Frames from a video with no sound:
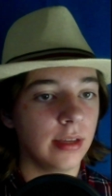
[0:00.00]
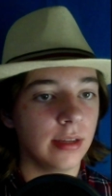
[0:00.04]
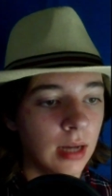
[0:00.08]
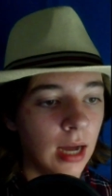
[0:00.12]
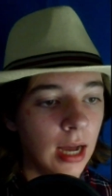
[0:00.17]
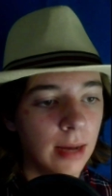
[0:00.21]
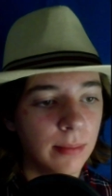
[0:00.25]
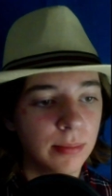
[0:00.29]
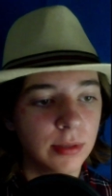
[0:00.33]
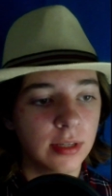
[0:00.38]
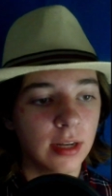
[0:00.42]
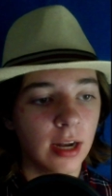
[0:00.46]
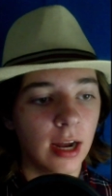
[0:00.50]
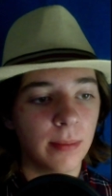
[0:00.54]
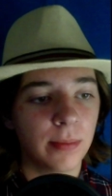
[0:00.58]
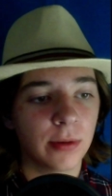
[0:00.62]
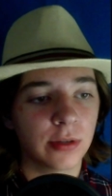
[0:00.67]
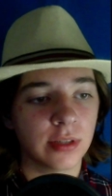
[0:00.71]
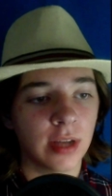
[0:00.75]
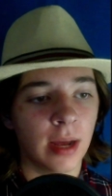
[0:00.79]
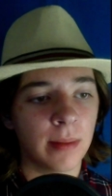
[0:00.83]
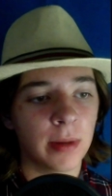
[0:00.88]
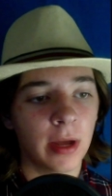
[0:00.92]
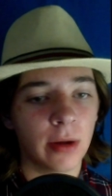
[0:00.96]

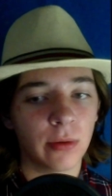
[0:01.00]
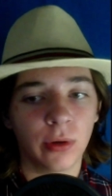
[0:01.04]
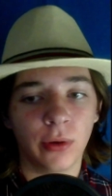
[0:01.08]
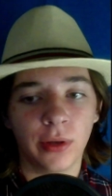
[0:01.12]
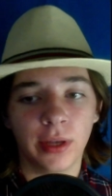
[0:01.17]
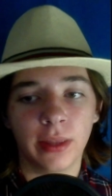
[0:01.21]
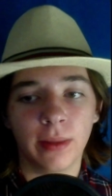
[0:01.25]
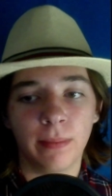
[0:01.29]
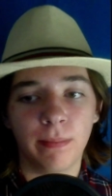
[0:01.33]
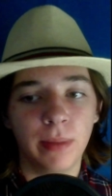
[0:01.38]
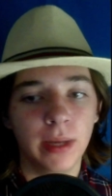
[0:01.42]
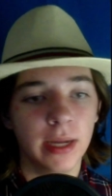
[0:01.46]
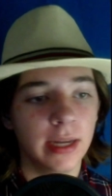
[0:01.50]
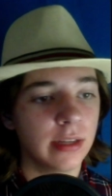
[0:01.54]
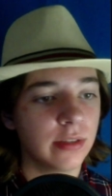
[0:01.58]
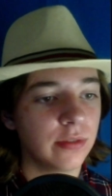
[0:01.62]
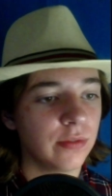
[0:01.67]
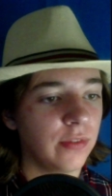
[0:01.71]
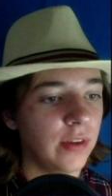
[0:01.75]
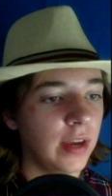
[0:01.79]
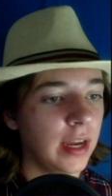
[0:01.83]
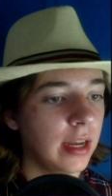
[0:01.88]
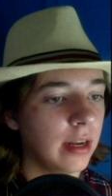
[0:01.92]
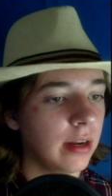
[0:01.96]
Gobstoppers, I'm not really the biggest
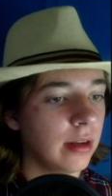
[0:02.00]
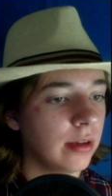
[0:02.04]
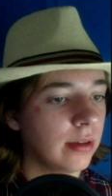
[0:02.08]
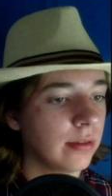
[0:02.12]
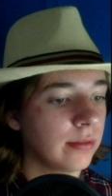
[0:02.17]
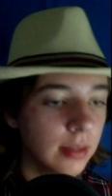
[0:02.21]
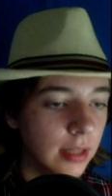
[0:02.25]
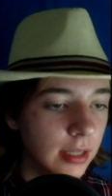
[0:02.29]
fan of.